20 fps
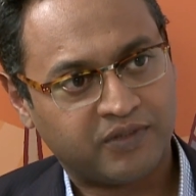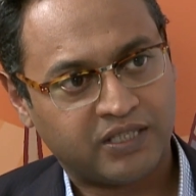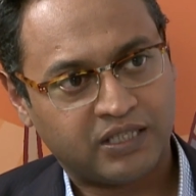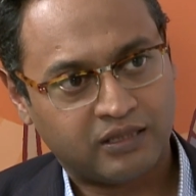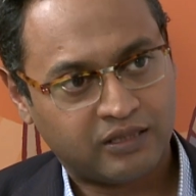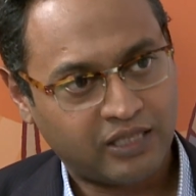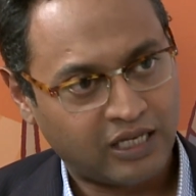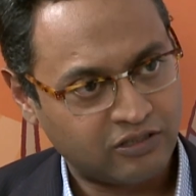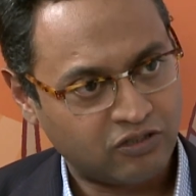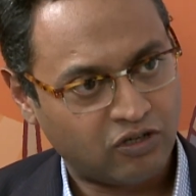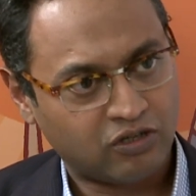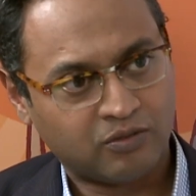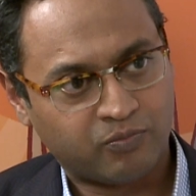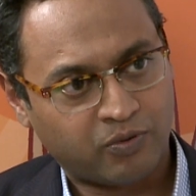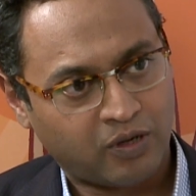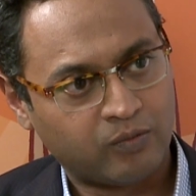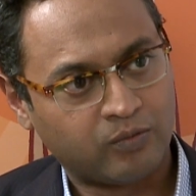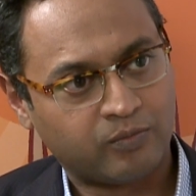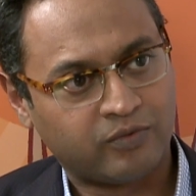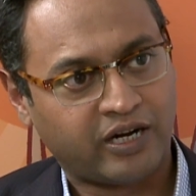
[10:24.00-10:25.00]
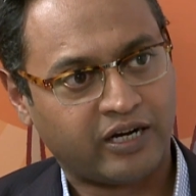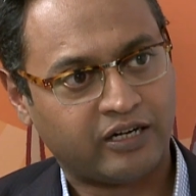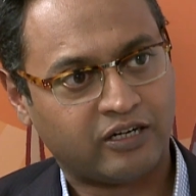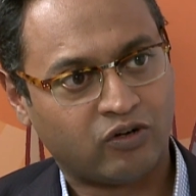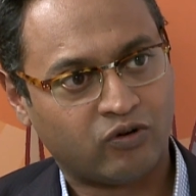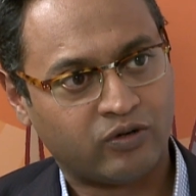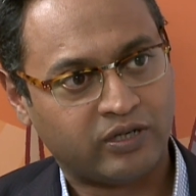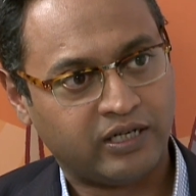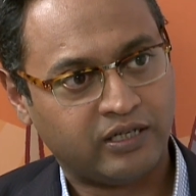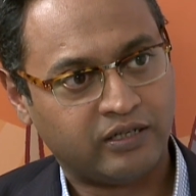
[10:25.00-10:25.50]
That's not the problem right
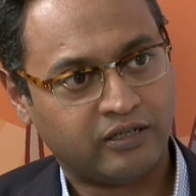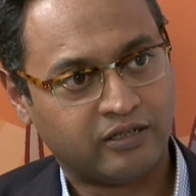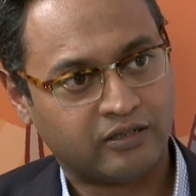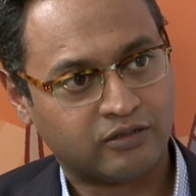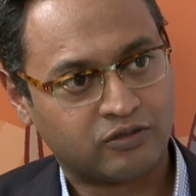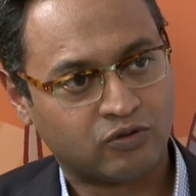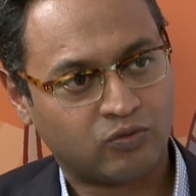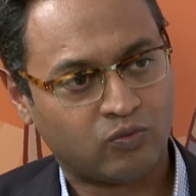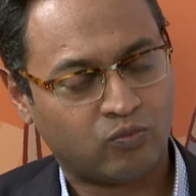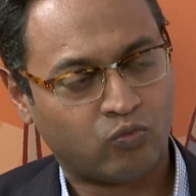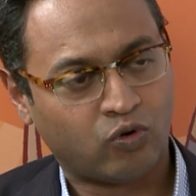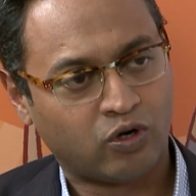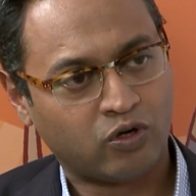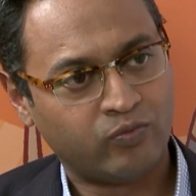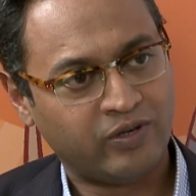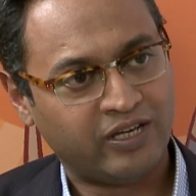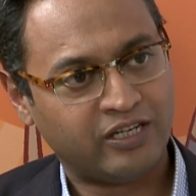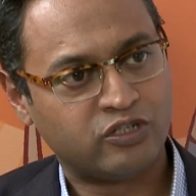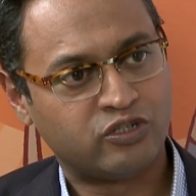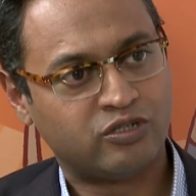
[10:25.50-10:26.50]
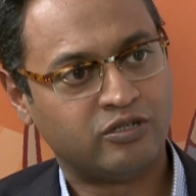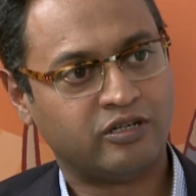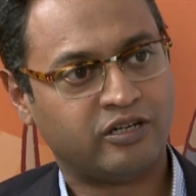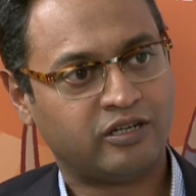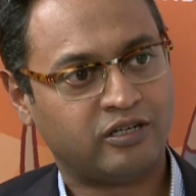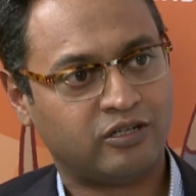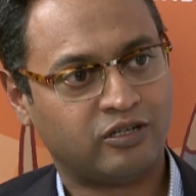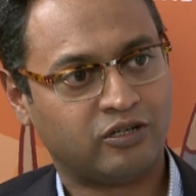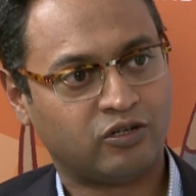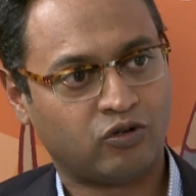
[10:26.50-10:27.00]
now in India. So what do you
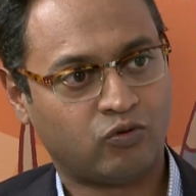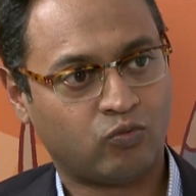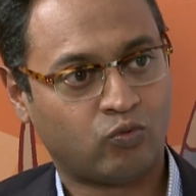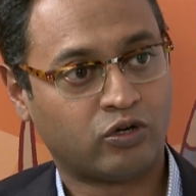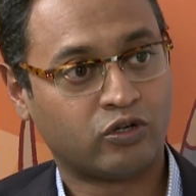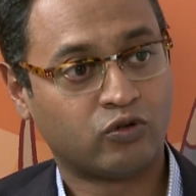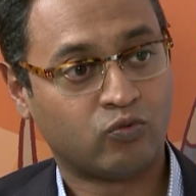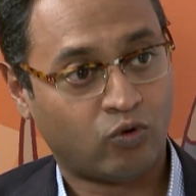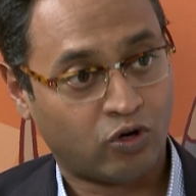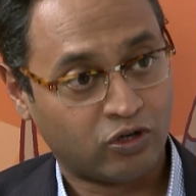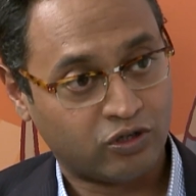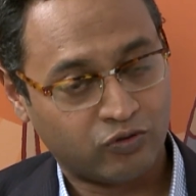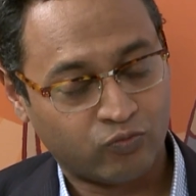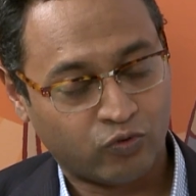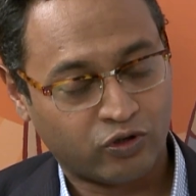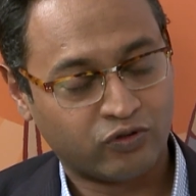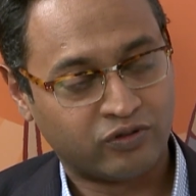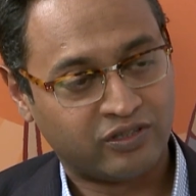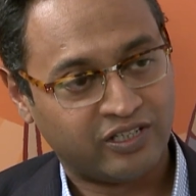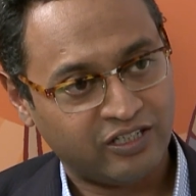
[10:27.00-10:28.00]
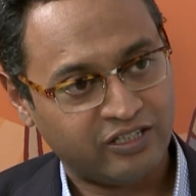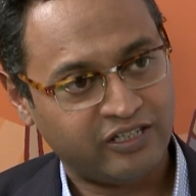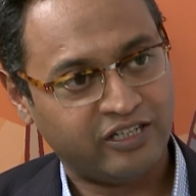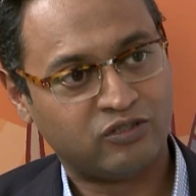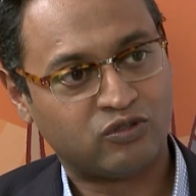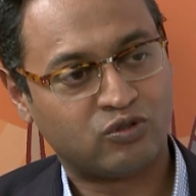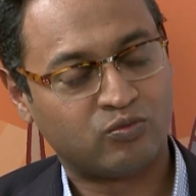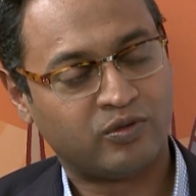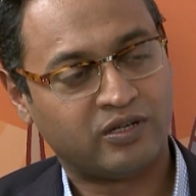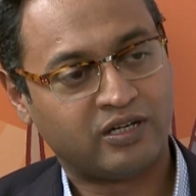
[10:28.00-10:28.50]
think
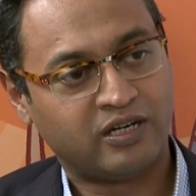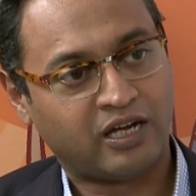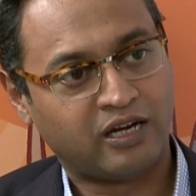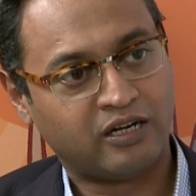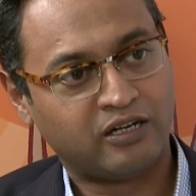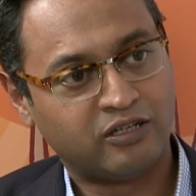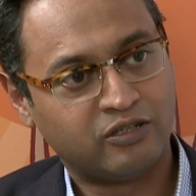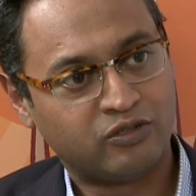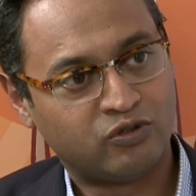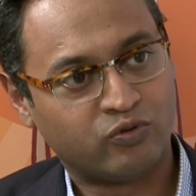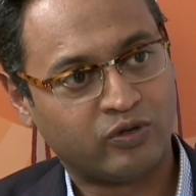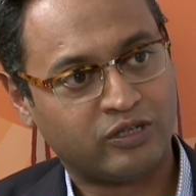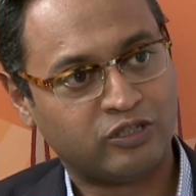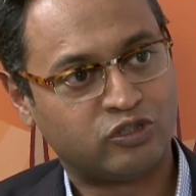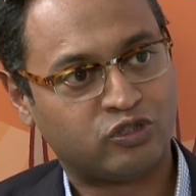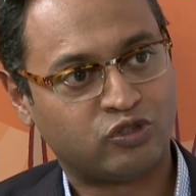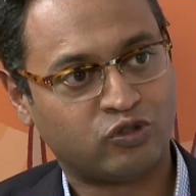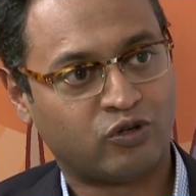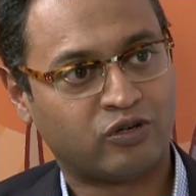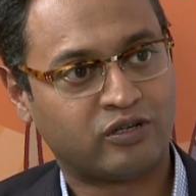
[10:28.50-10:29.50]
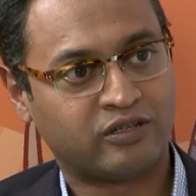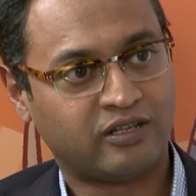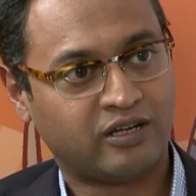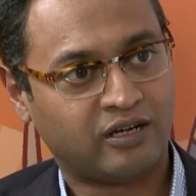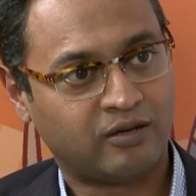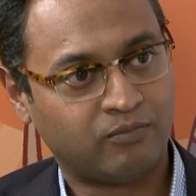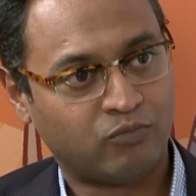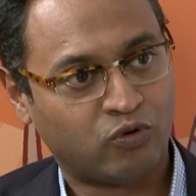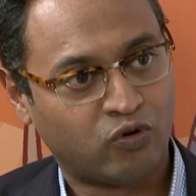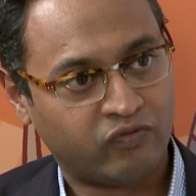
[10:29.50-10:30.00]
needs to be done to ensure
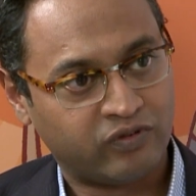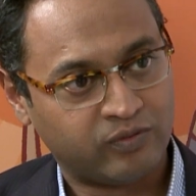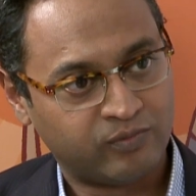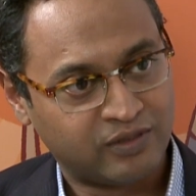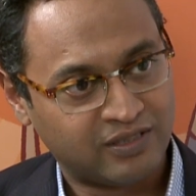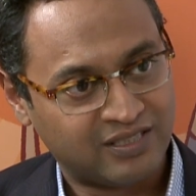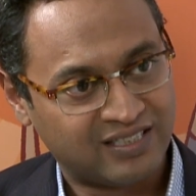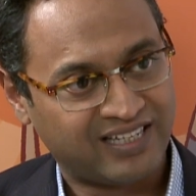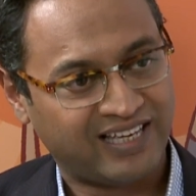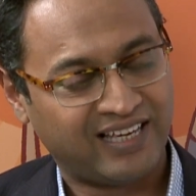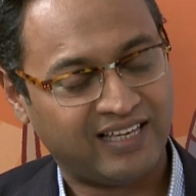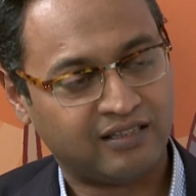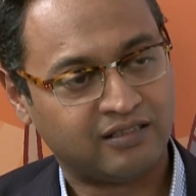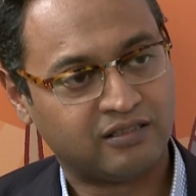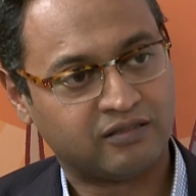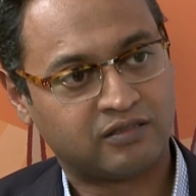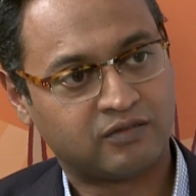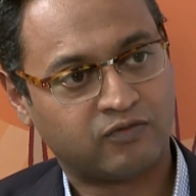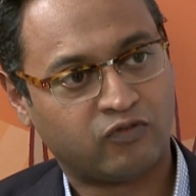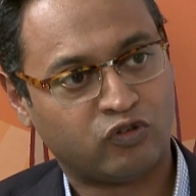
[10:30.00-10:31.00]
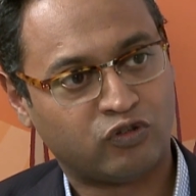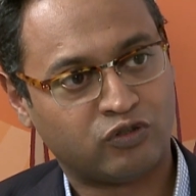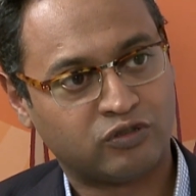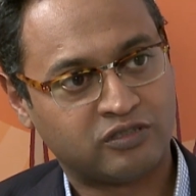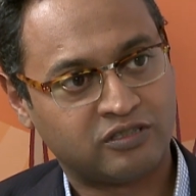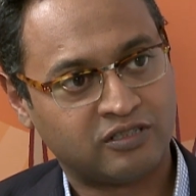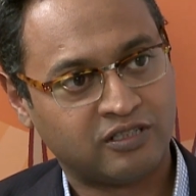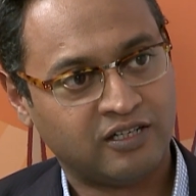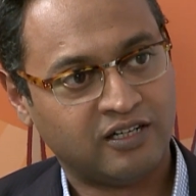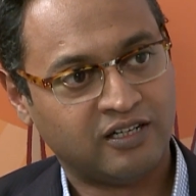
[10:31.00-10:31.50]
that more women stay in this
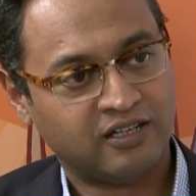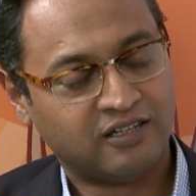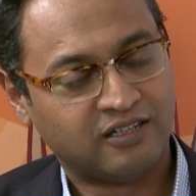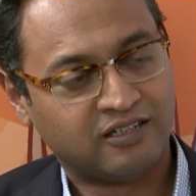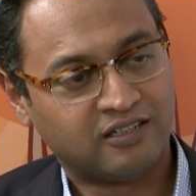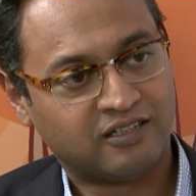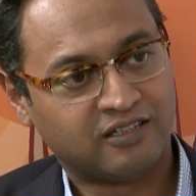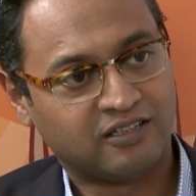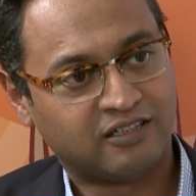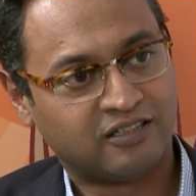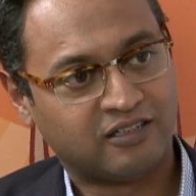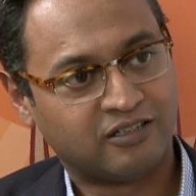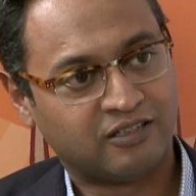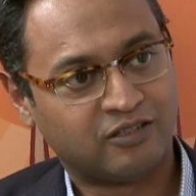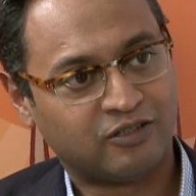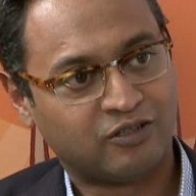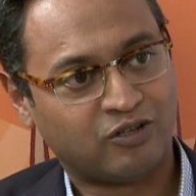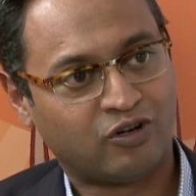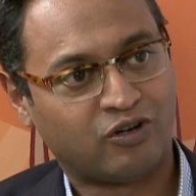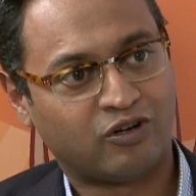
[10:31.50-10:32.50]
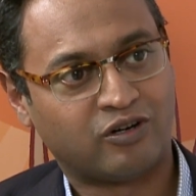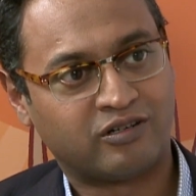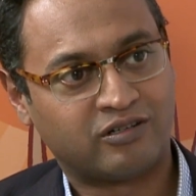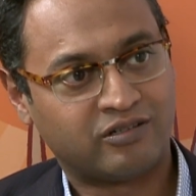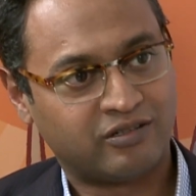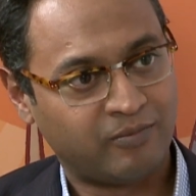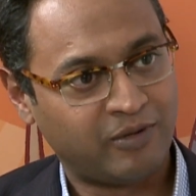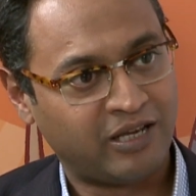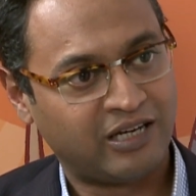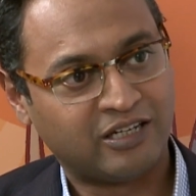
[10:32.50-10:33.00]
force or
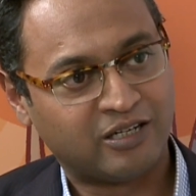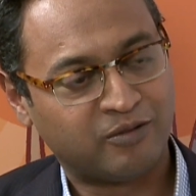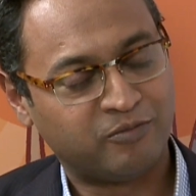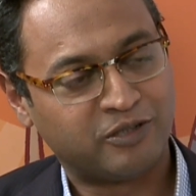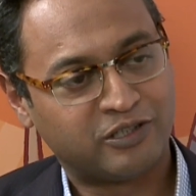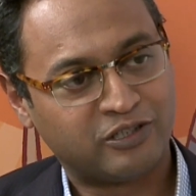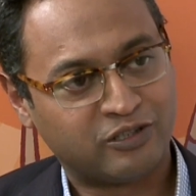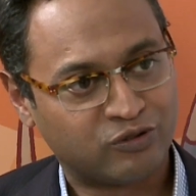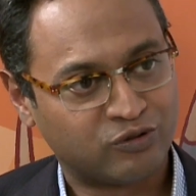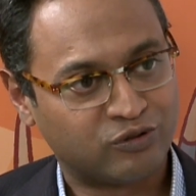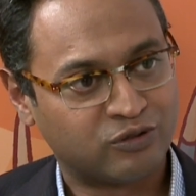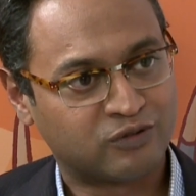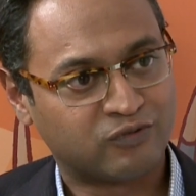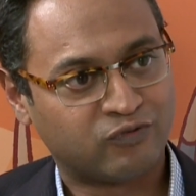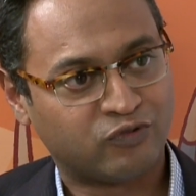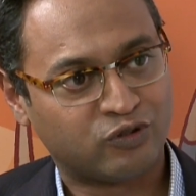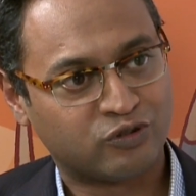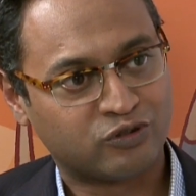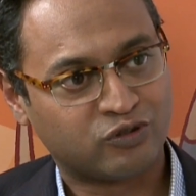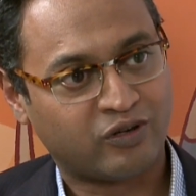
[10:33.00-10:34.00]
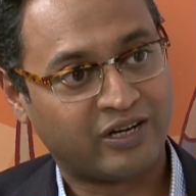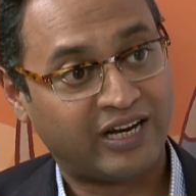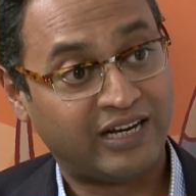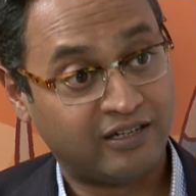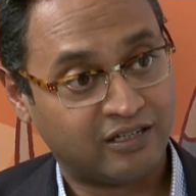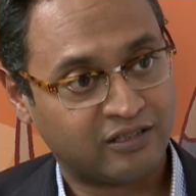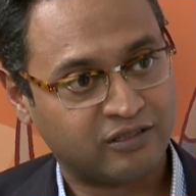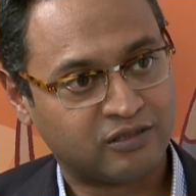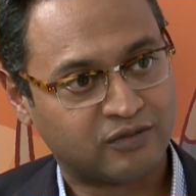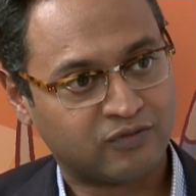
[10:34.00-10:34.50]
remain committed to this force or
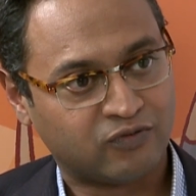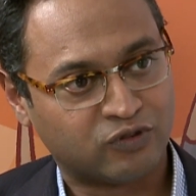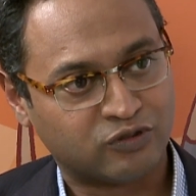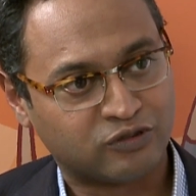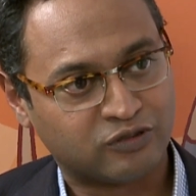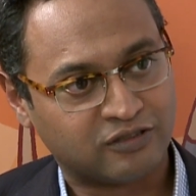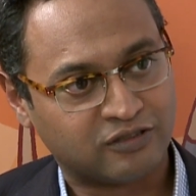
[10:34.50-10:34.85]
enter this force?